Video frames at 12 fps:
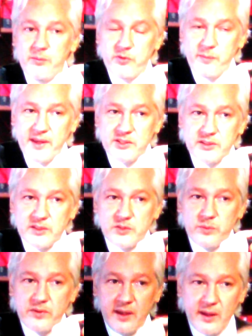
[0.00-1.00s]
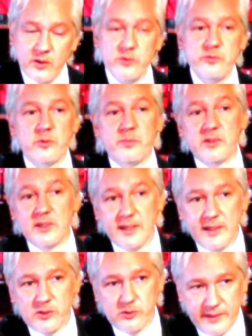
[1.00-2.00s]
information is withheld for
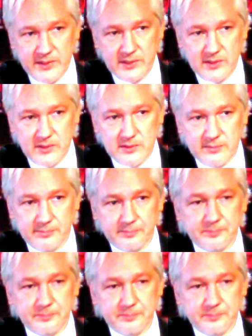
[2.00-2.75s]
political reasons